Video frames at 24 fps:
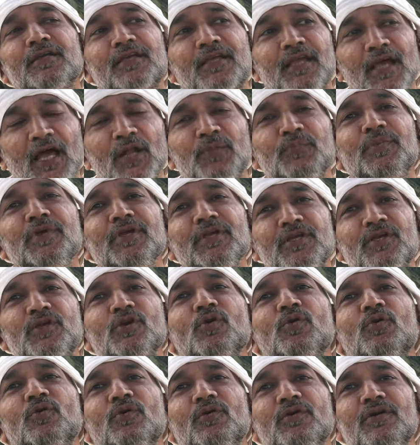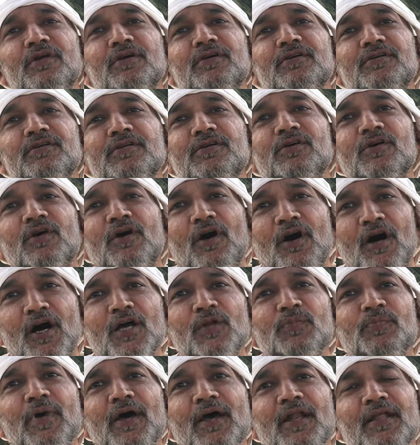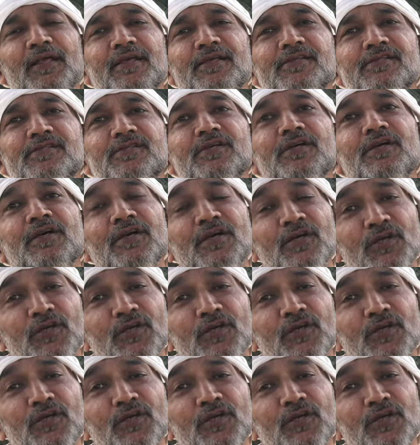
can be cured or balanced